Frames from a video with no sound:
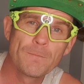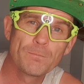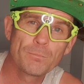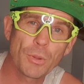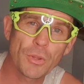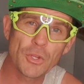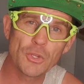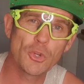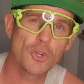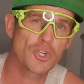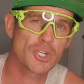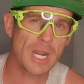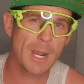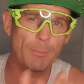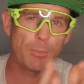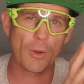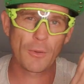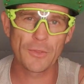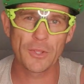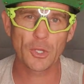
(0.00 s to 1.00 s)
But then you
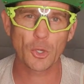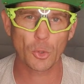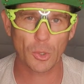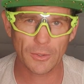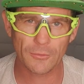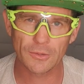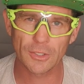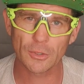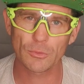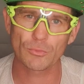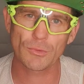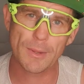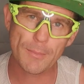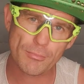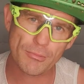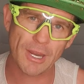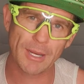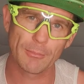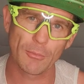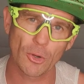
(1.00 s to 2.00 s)
jump on the equivalent rim
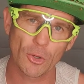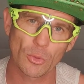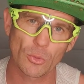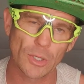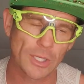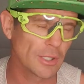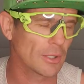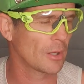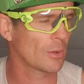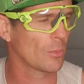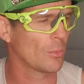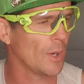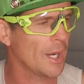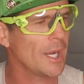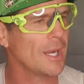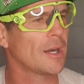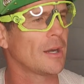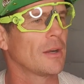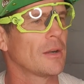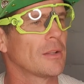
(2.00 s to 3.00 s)
brake model and you're like,
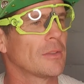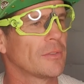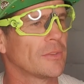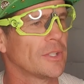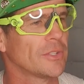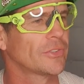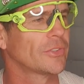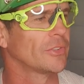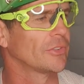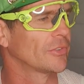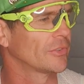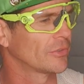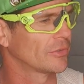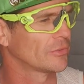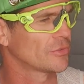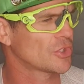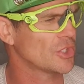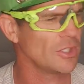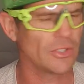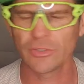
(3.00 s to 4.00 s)
wow, this is,
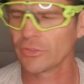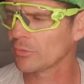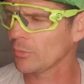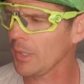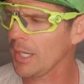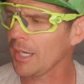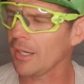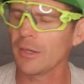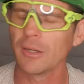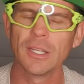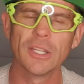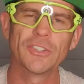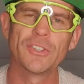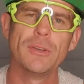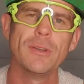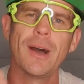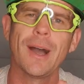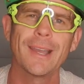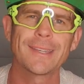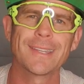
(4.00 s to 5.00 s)
geez, wow, it's
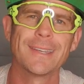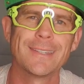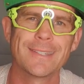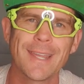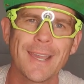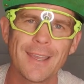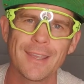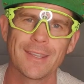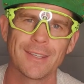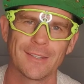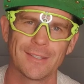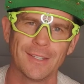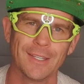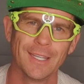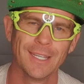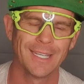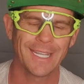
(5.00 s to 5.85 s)
night and day.